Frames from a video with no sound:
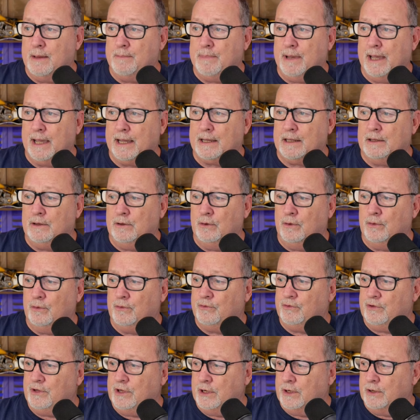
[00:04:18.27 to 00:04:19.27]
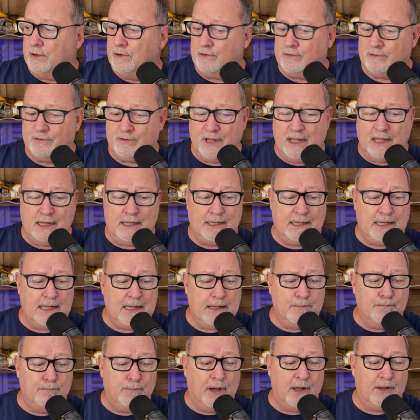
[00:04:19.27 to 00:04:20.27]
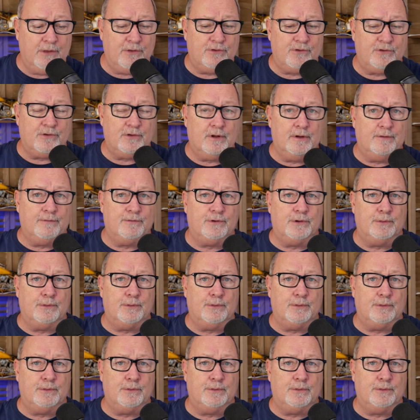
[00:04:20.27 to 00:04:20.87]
at back in those years. Then the months of